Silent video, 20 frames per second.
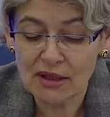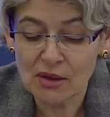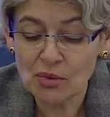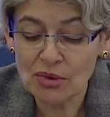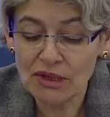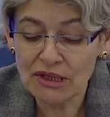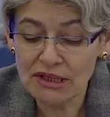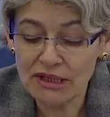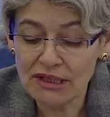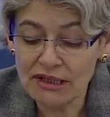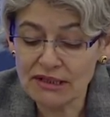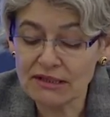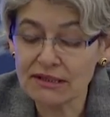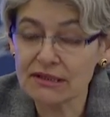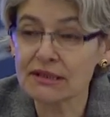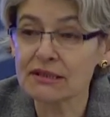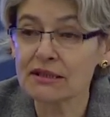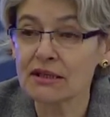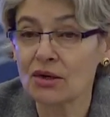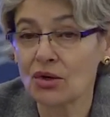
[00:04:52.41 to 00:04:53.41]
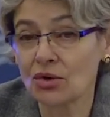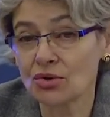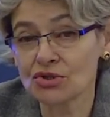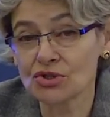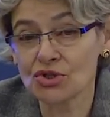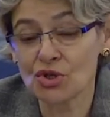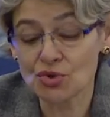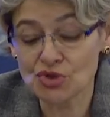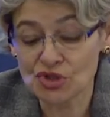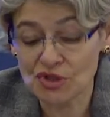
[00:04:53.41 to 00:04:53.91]
we need
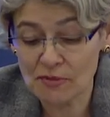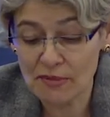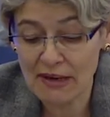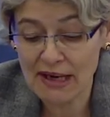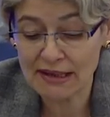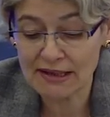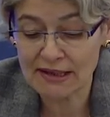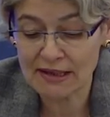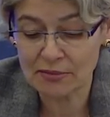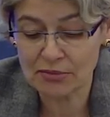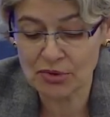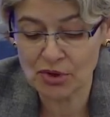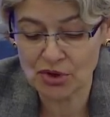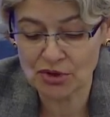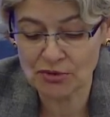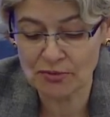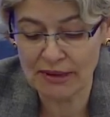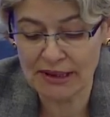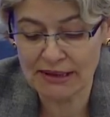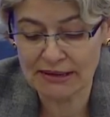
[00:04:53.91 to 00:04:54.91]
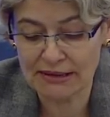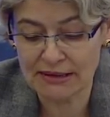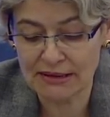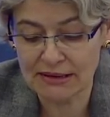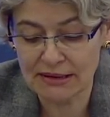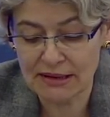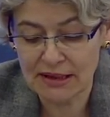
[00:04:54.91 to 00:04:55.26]
also smarter broadband,